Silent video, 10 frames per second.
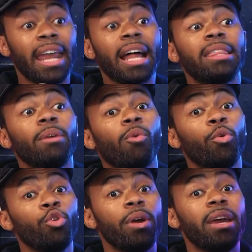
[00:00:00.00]
And I think
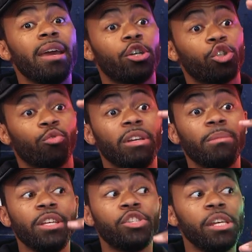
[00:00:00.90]
when you hit
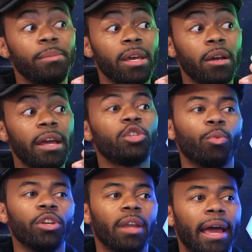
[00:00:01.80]
extremely cheap gear is
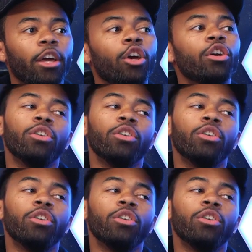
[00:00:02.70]
when you're like,